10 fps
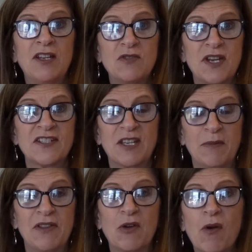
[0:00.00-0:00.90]
who's asking
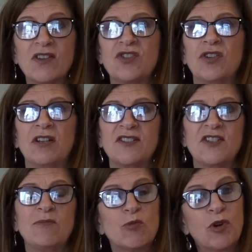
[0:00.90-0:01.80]
me the question? It
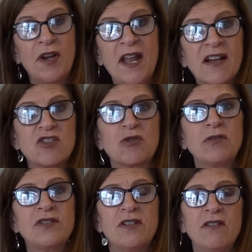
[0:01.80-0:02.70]
seems more
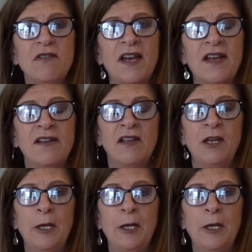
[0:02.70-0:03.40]
natural to do that,